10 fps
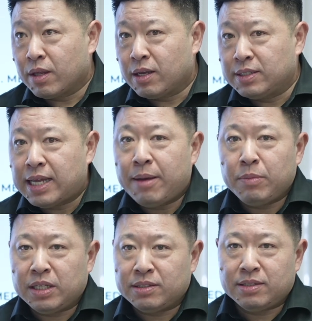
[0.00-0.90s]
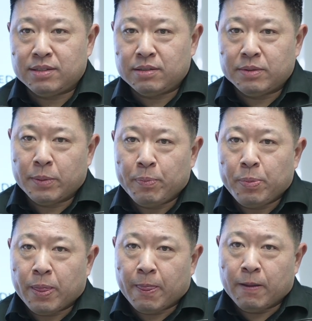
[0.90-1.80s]
Because that means
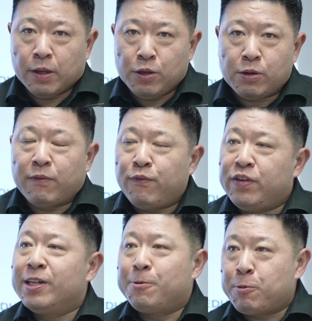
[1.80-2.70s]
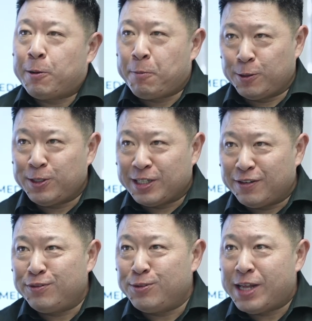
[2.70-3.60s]
you can feel it when a person
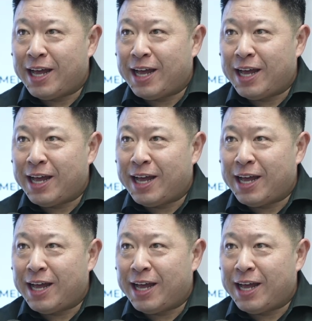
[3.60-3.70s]
gives you that.